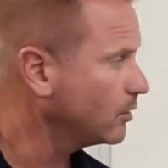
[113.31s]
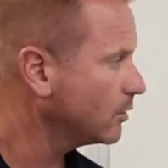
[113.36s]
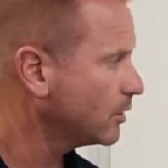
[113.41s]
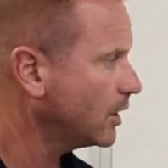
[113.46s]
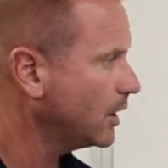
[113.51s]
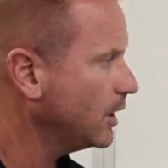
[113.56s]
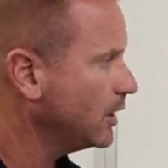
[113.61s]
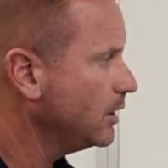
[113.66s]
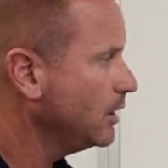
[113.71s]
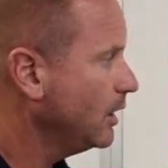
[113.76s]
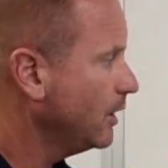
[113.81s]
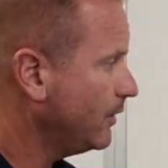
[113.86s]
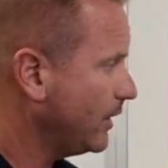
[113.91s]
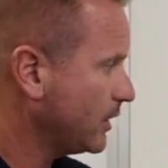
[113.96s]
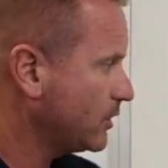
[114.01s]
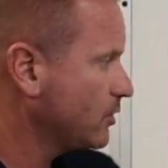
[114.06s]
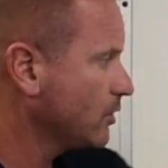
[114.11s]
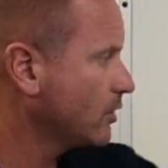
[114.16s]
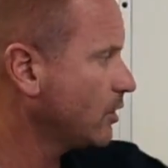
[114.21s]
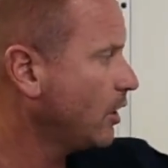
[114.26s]
Okay,
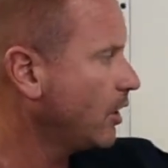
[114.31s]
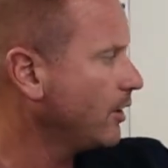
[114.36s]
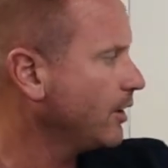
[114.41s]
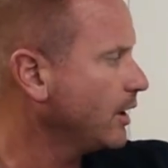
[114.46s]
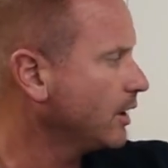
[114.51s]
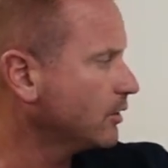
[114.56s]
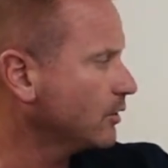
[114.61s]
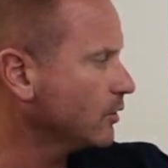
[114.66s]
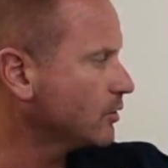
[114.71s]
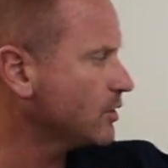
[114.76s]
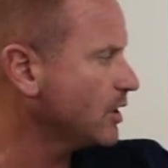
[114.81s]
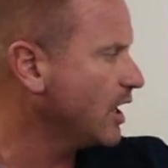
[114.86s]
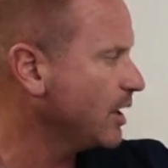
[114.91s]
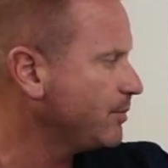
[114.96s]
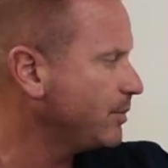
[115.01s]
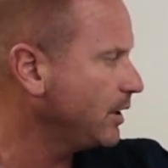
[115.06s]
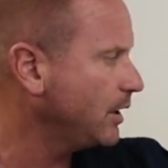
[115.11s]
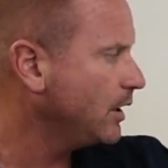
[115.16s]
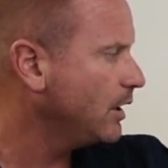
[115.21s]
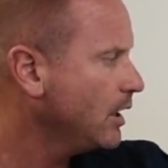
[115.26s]
that's your cardiac dose
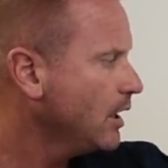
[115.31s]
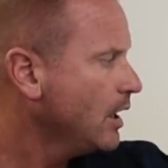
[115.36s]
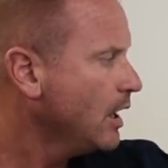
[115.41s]
epi.